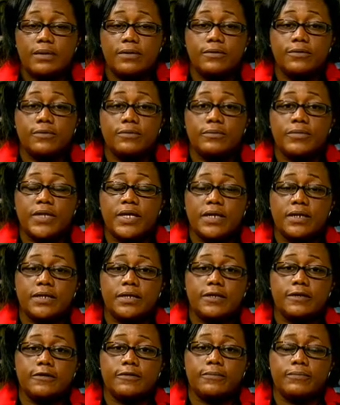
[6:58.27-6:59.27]
home that
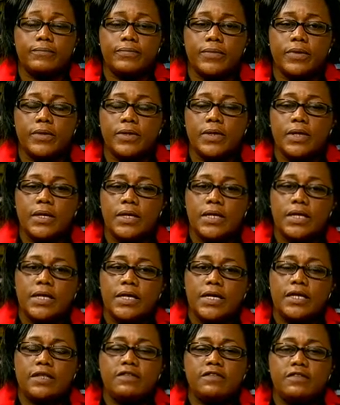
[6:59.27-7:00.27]

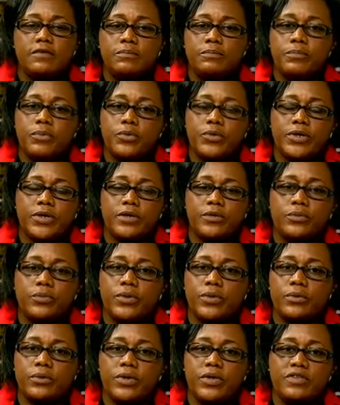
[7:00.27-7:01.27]
it is important we
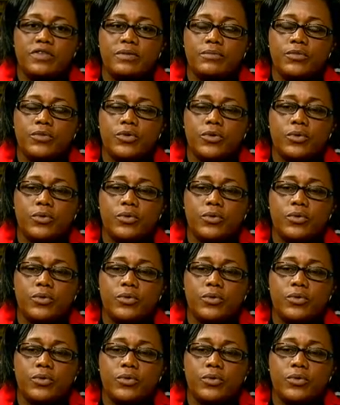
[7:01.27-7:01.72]
are raising more